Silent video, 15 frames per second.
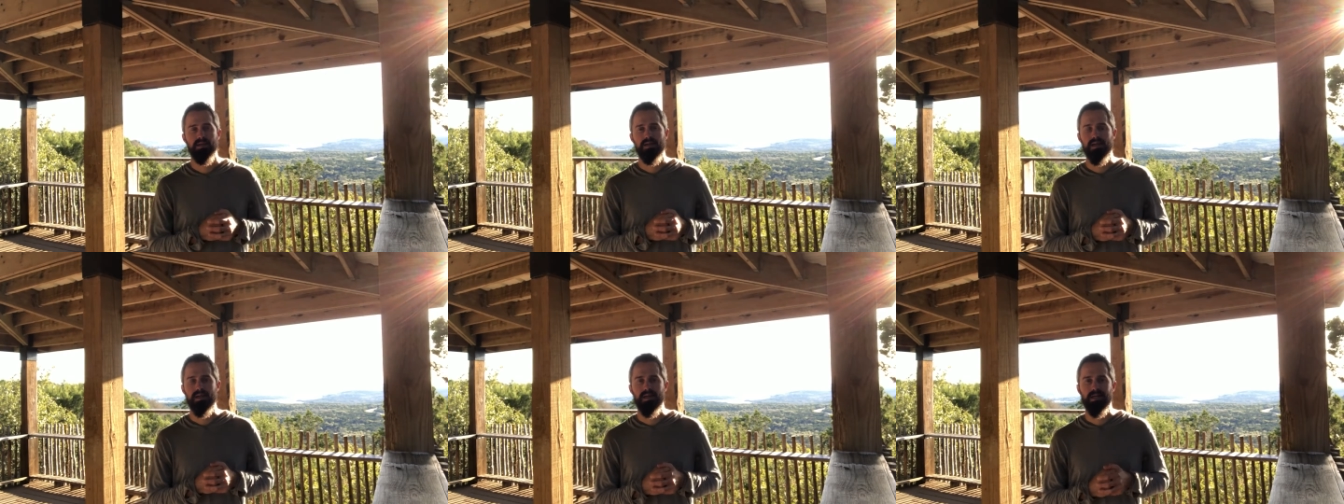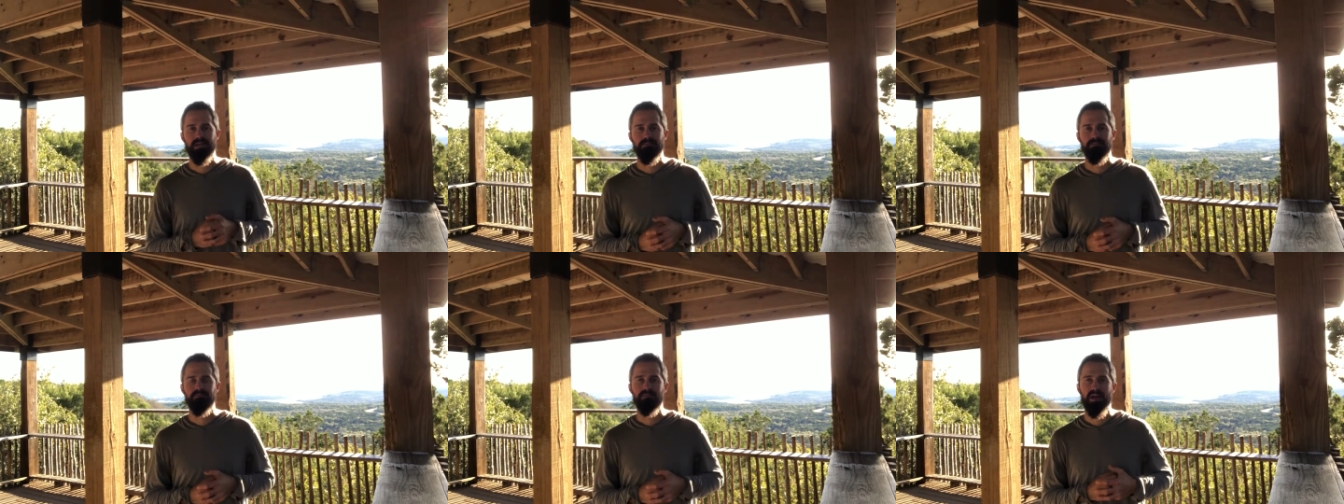
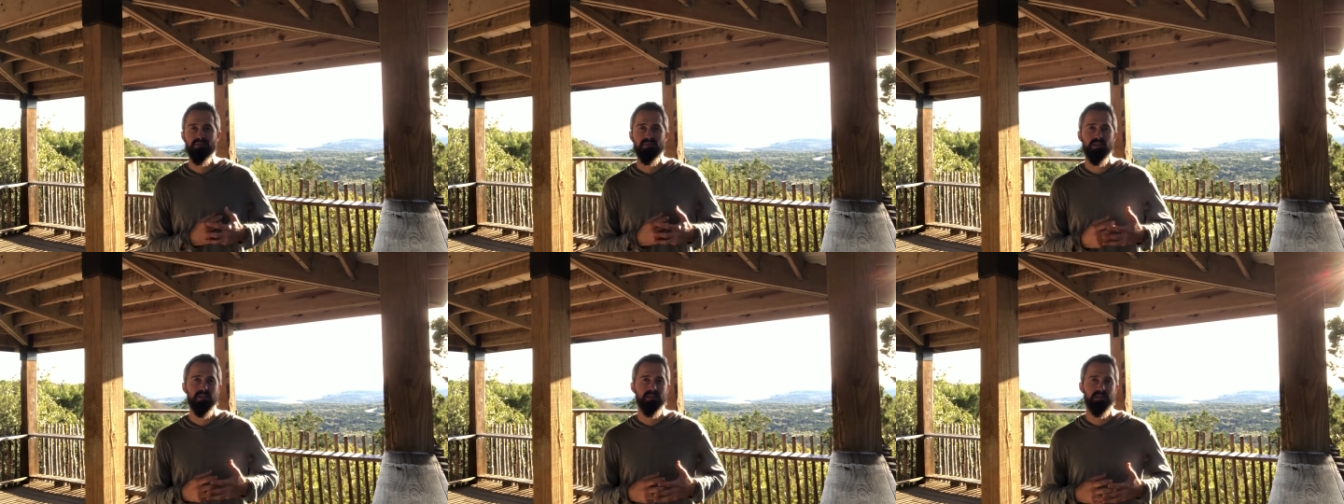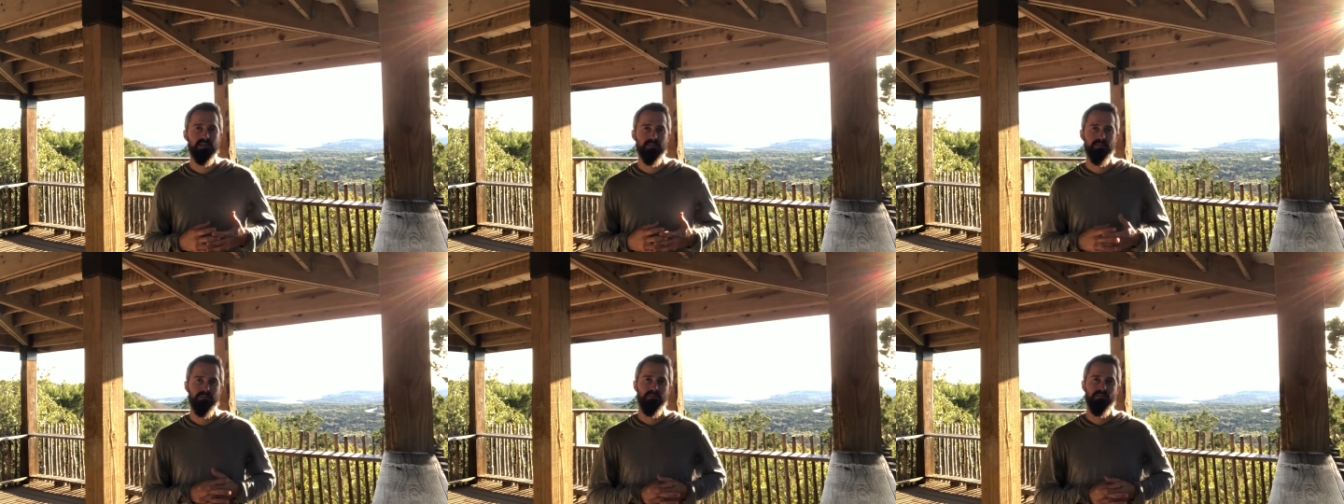I've seen
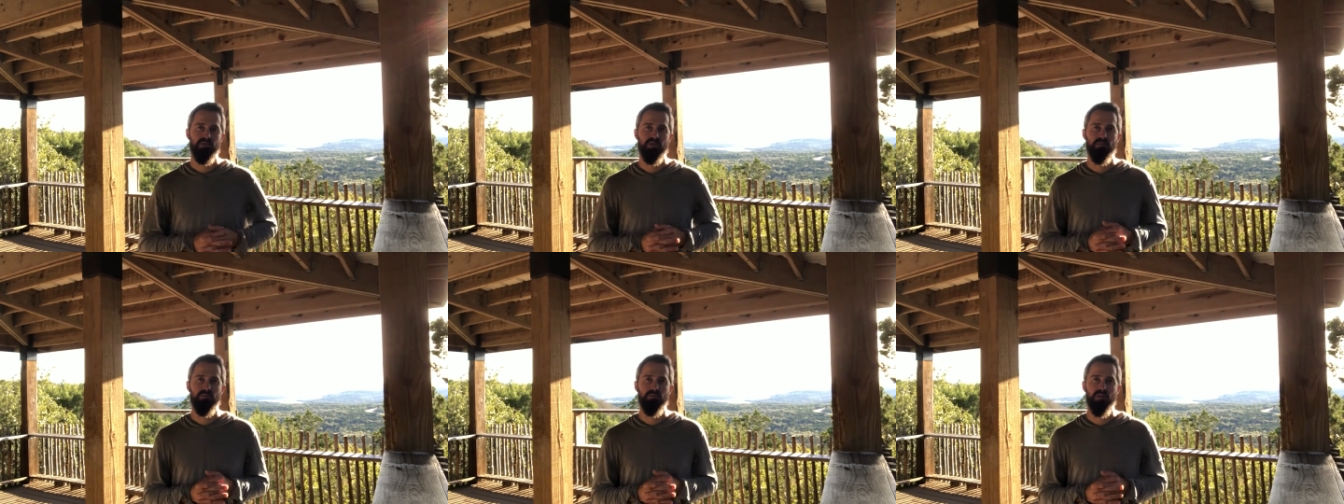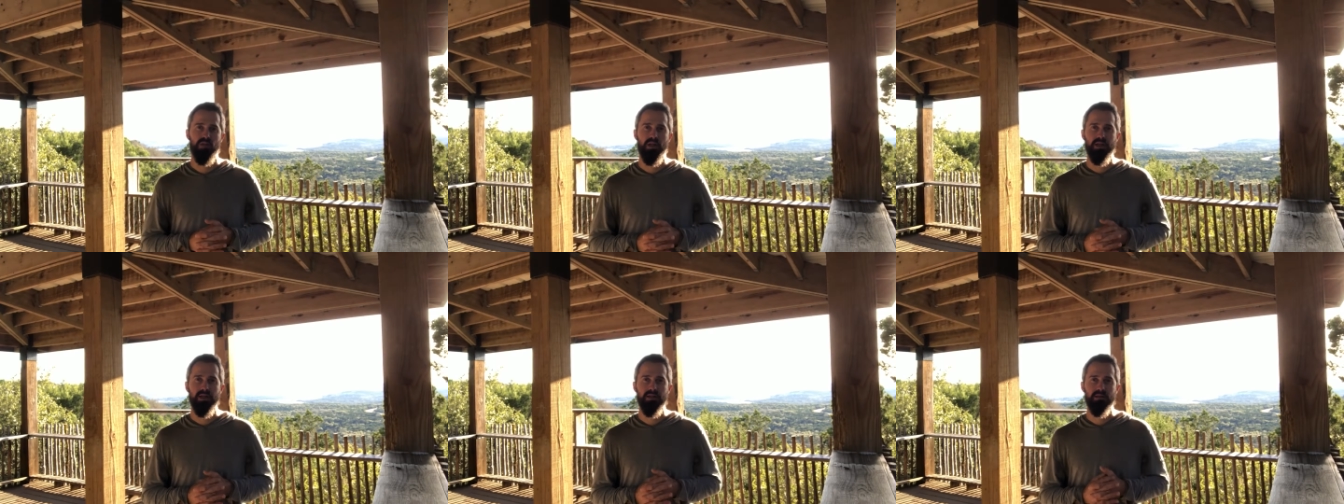some
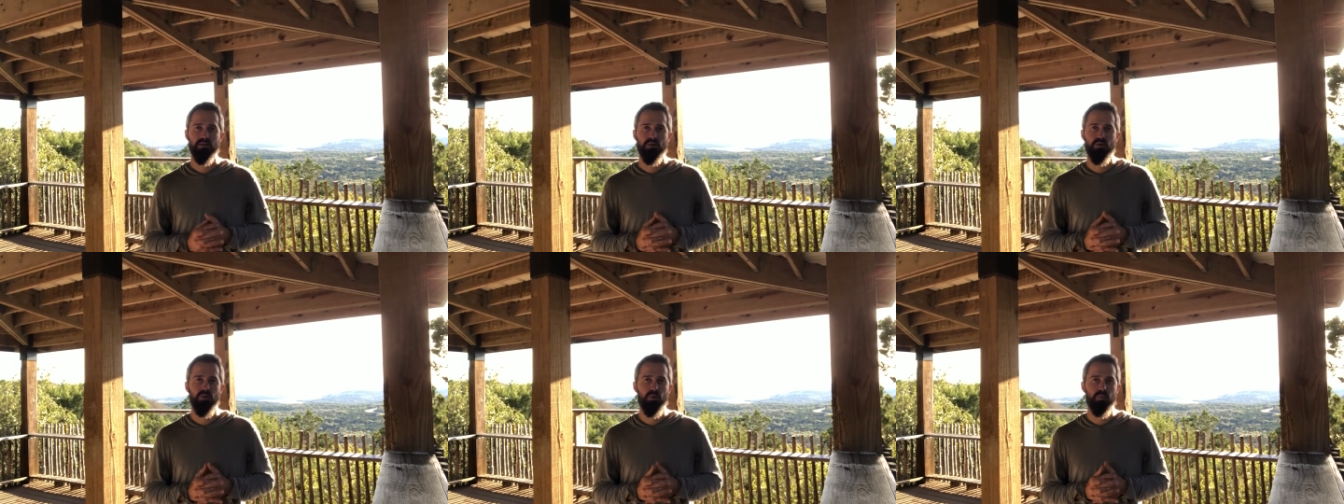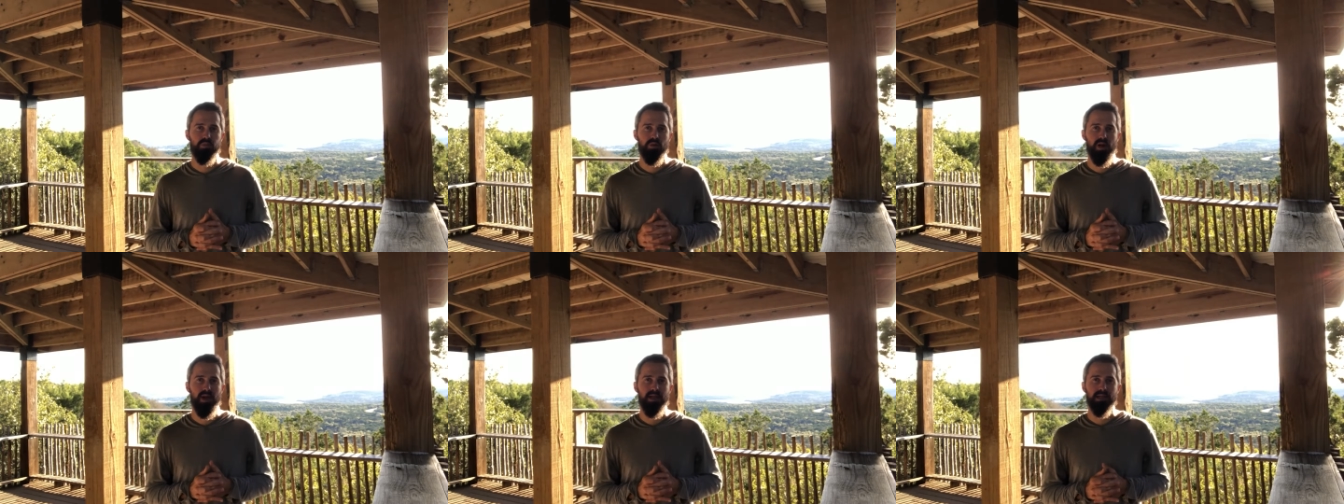really cool
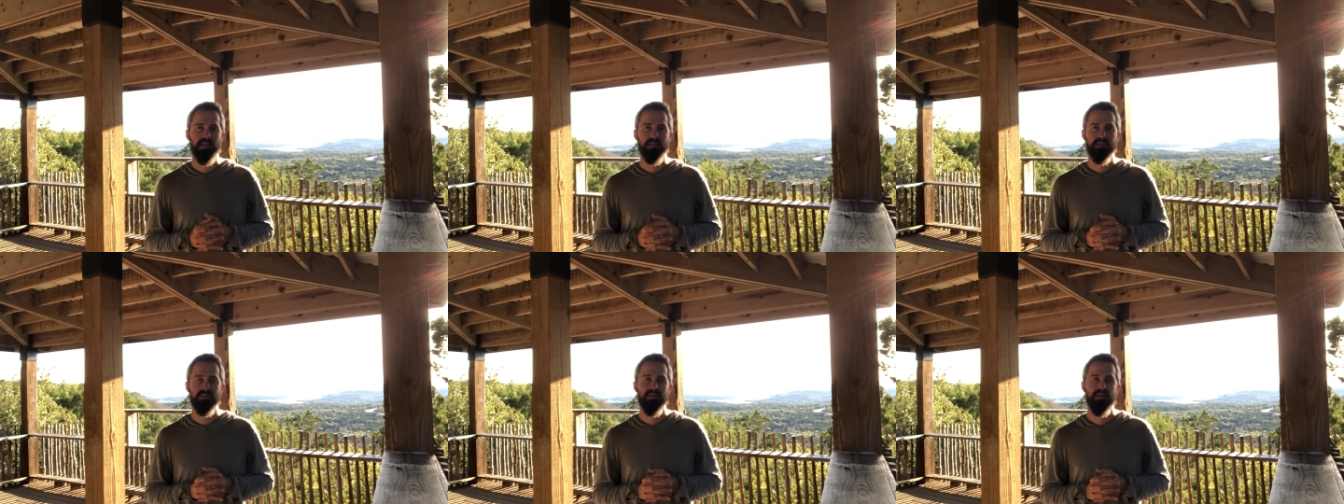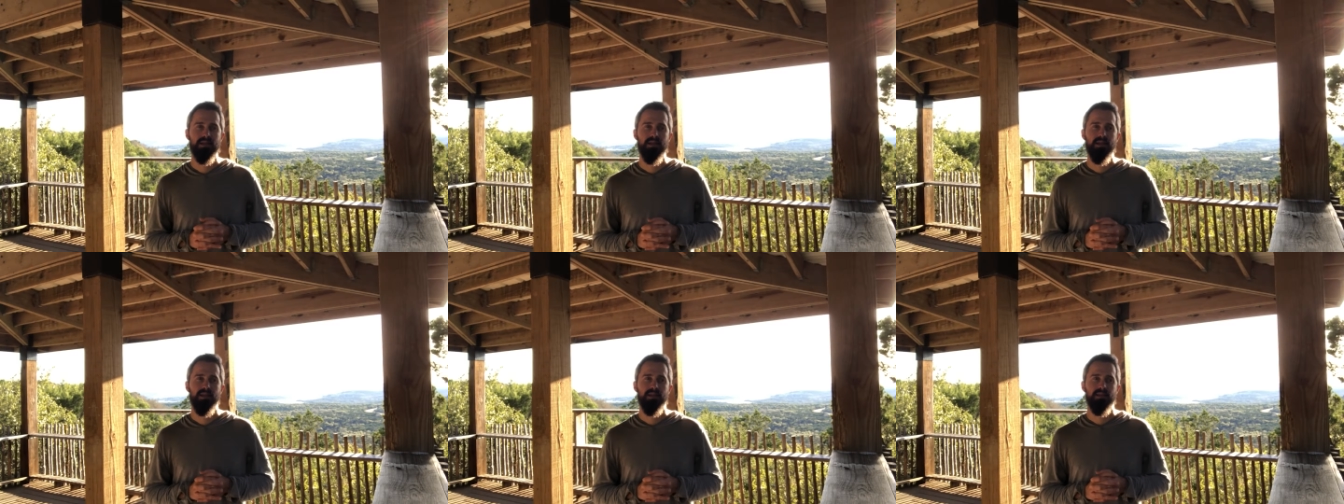products
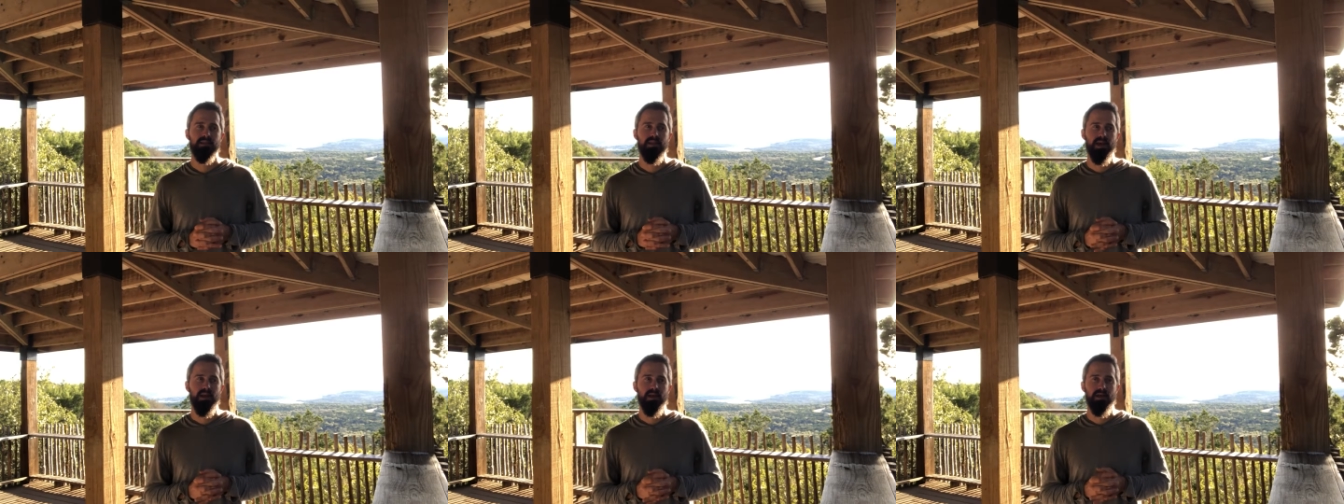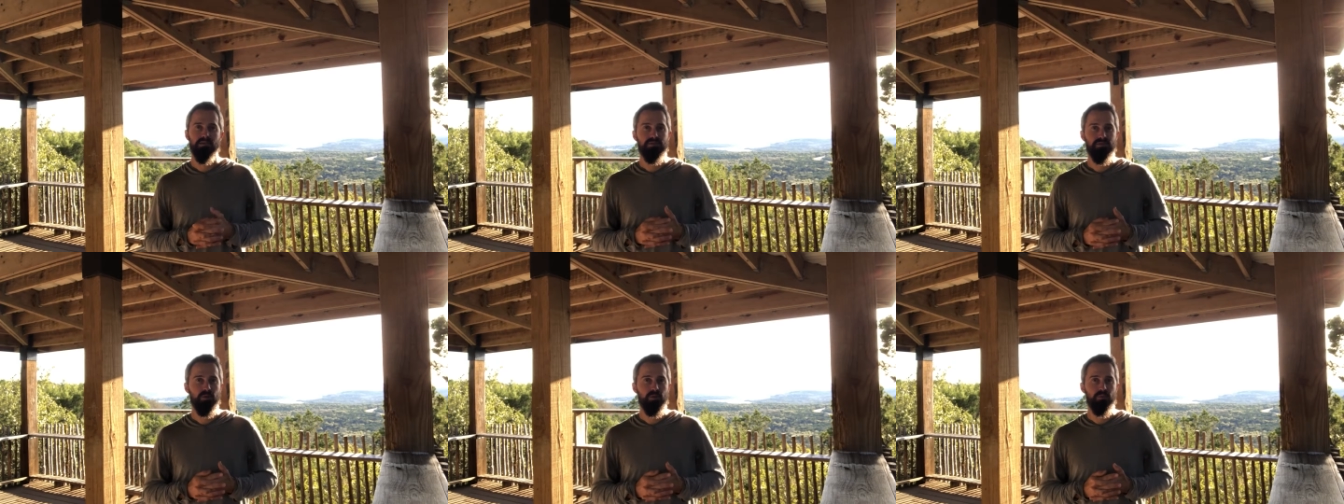that a
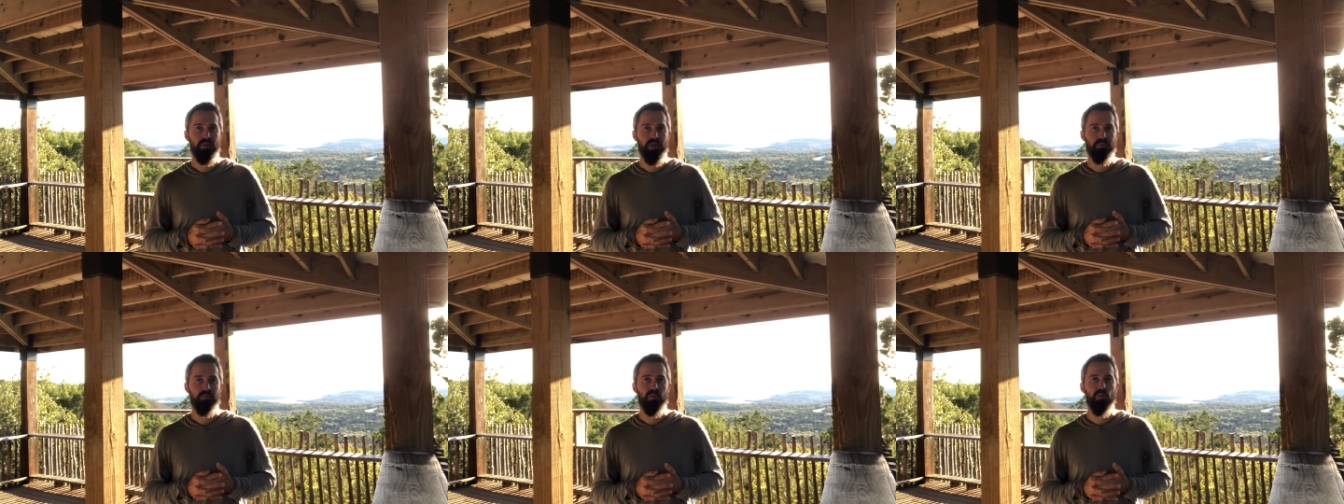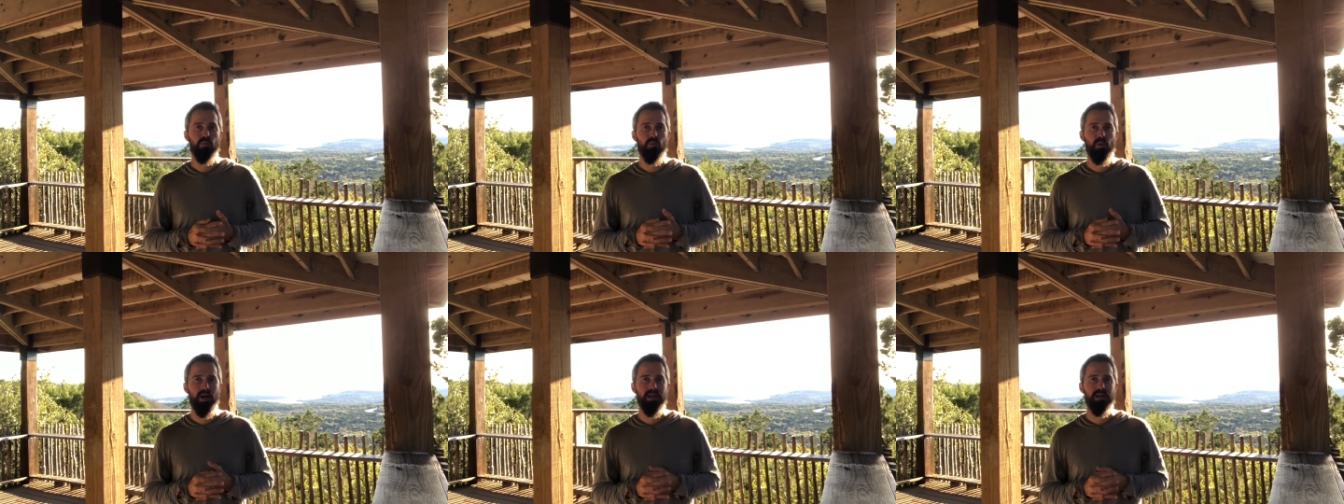few people
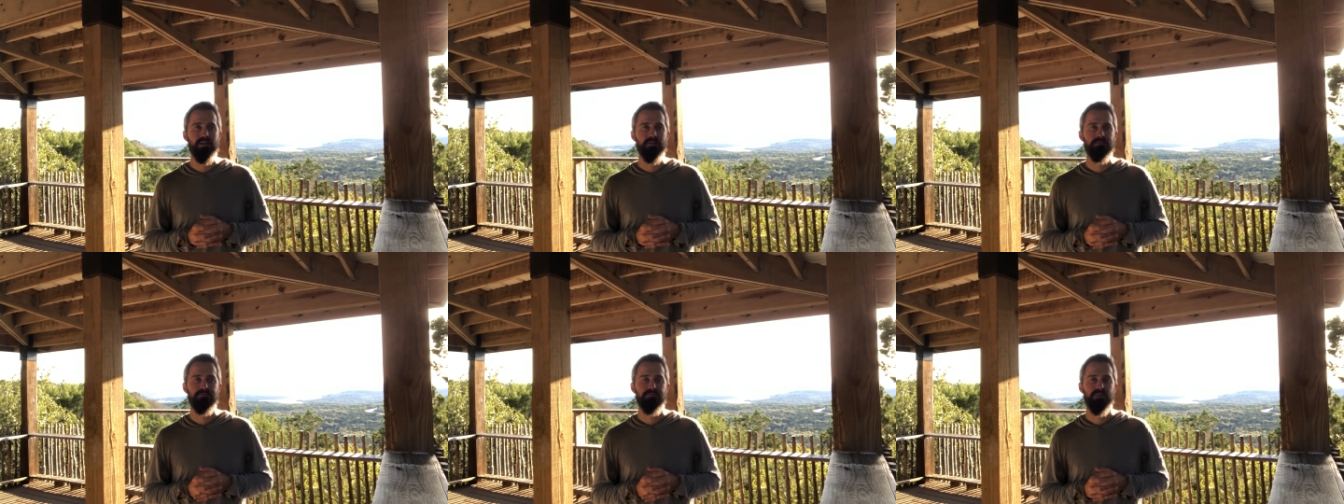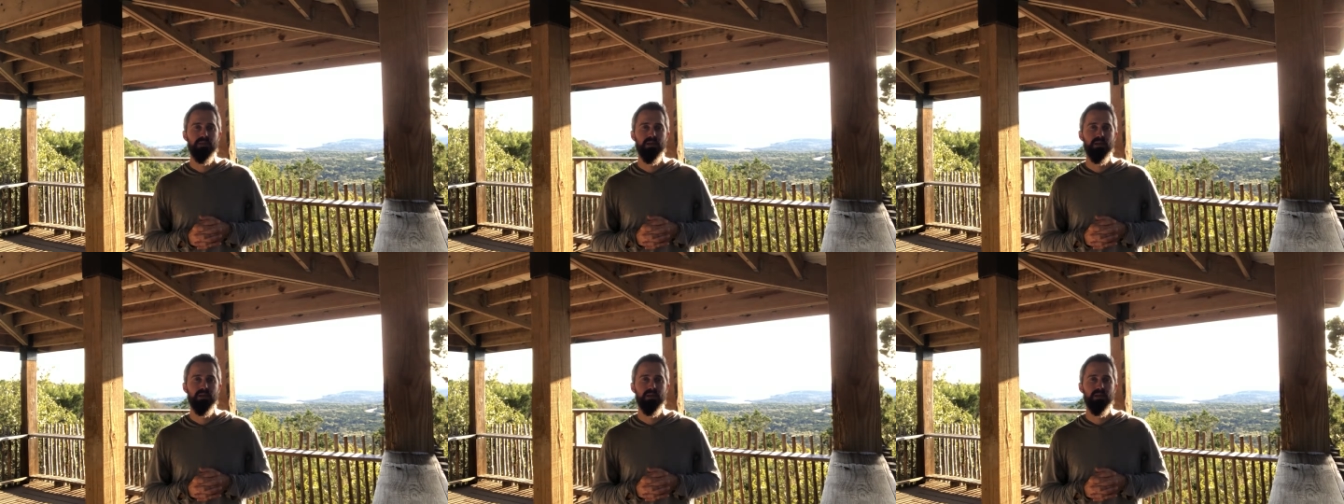wanted,